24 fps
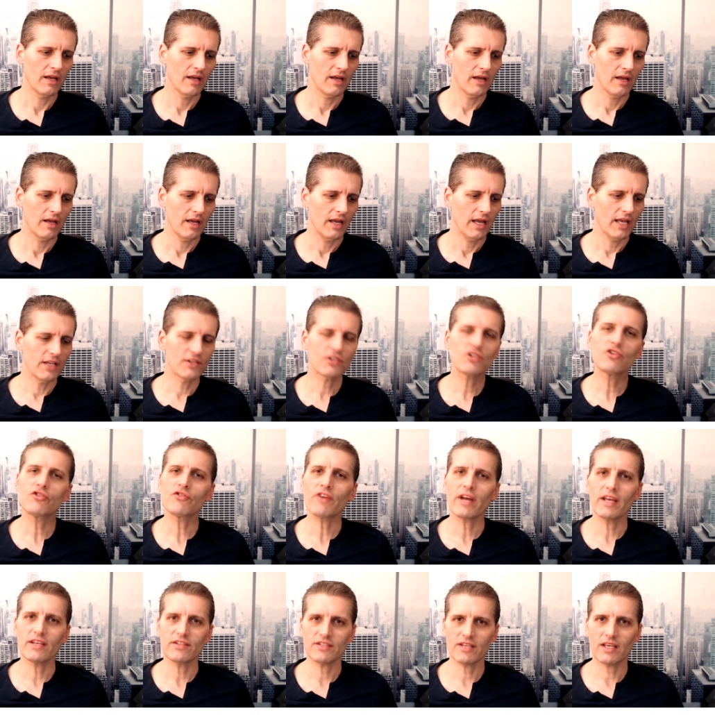it's
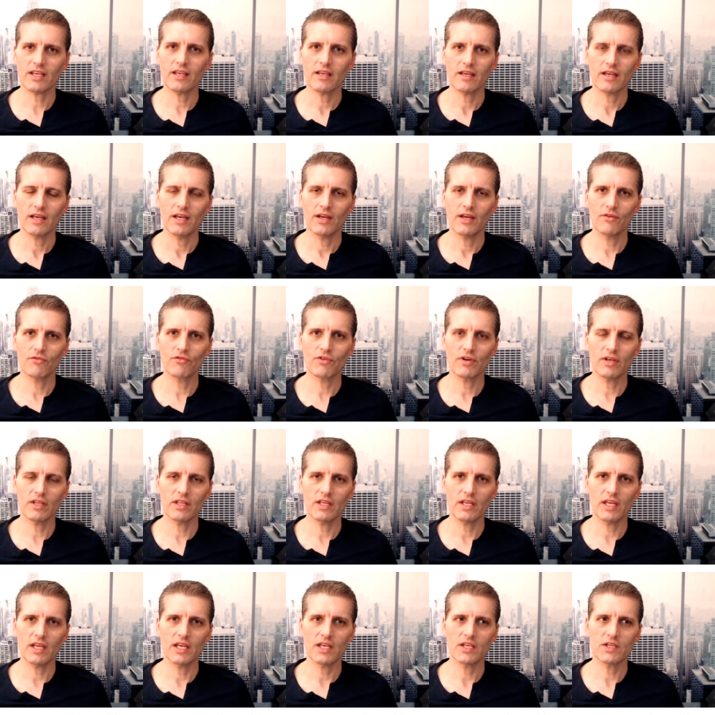crazy. It really
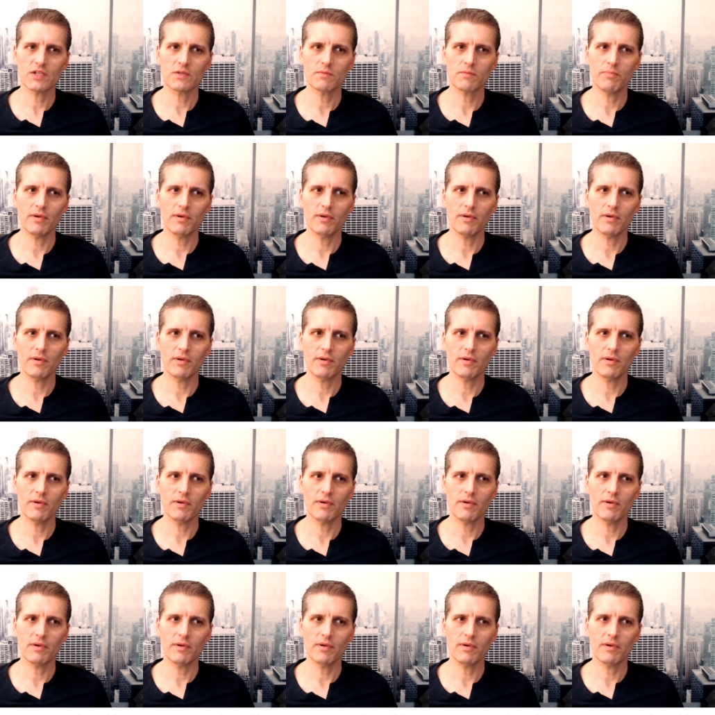is. But